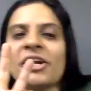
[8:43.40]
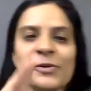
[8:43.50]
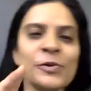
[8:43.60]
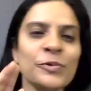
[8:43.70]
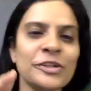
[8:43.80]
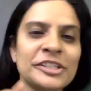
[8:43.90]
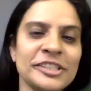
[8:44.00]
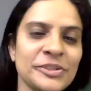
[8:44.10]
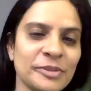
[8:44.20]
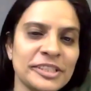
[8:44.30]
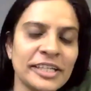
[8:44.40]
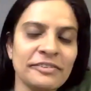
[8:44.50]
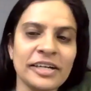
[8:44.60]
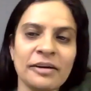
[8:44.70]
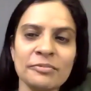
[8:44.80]
two questions which have
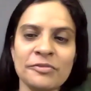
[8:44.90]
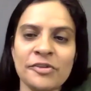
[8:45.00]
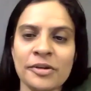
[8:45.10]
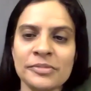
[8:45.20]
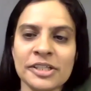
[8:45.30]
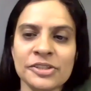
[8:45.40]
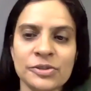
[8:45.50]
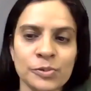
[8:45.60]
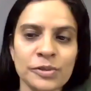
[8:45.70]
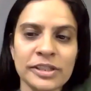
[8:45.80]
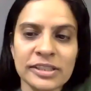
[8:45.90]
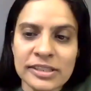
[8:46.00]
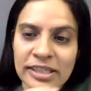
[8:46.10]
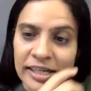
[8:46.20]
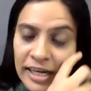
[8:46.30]
come from the students,
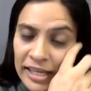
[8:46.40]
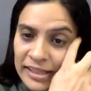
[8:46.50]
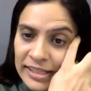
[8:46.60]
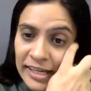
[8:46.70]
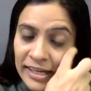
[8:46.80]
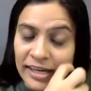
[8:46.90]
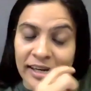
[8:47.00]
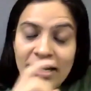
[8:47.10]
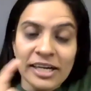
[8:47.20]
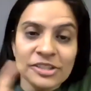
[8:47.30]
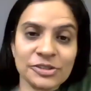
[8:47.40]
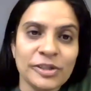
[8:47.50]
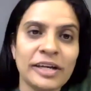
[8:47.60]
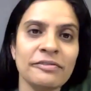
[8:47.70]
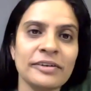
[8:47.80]
and I think I should
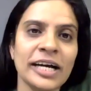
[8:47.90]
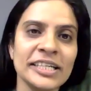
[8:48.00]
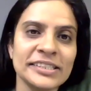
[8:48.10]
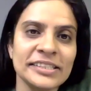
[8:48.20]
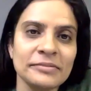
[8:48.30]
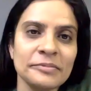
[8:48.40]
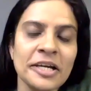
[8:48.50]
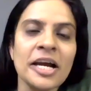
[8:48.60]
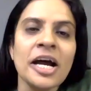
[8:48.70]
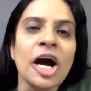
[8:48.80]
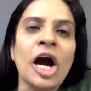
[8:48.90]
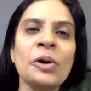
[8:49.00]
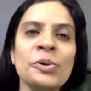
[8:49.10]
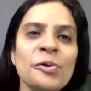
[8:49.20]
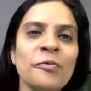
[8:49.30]
have cast them. How
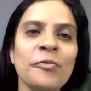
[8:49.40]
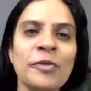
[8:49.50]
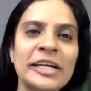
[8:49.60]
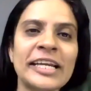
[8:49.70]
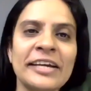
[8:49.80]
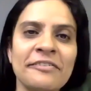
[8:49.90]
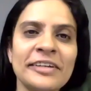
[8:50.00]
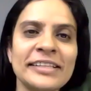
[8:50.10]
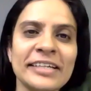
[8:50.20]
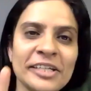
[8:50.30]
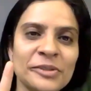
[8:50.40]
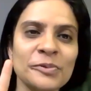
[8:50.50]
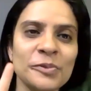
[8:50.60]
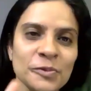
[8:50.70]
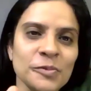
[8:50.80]
to fit everything
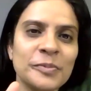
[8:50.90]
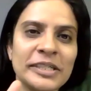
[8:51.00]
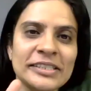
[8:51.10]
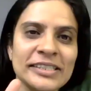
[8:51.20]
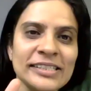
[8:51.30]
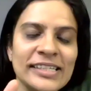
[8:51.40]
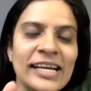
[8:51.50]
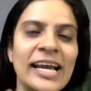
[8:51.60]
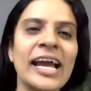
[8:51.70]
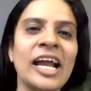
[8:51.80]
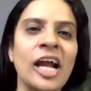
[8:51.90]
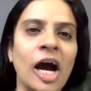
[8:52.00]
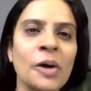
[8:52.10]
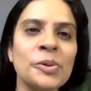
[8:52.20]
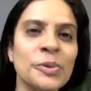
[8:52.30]
into 2 pages, and
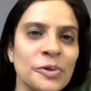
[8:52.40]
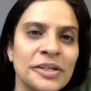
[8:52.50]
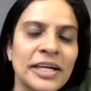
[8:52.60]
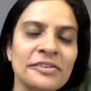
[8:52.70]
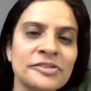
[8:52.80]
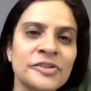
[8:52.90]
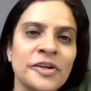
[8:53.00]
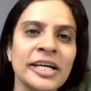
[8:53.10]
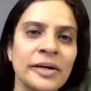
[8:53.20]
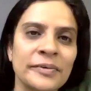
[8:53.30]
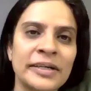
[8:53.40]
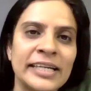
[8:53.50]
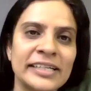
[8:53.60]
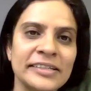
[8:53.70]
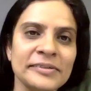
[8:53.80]
how to draft your cover
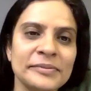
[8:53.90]
letter.